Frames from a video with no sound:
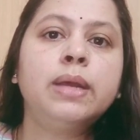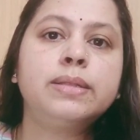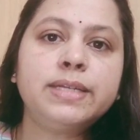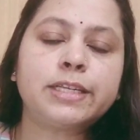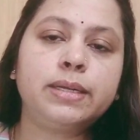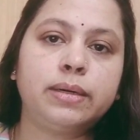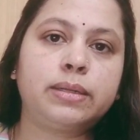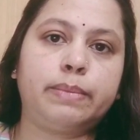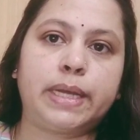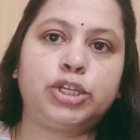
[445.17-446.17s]
this year
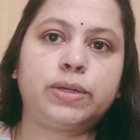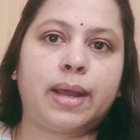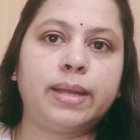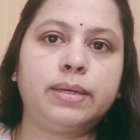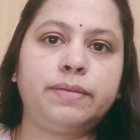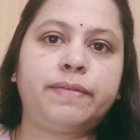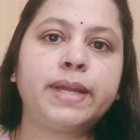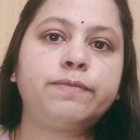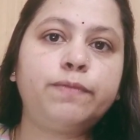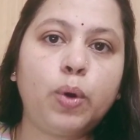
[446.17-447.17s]
the budget
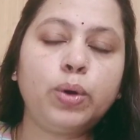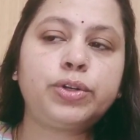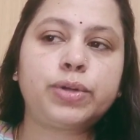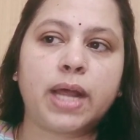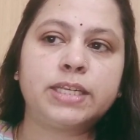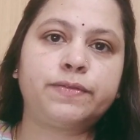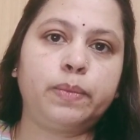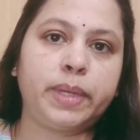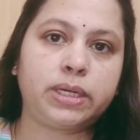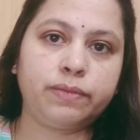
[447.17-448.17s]
identified 4
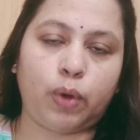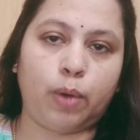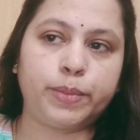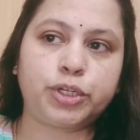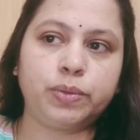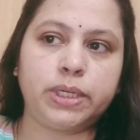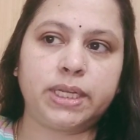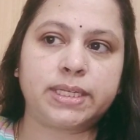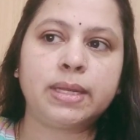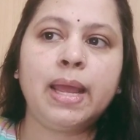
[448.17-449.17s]
transformative
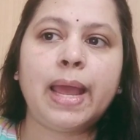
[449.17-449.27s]
opportunities,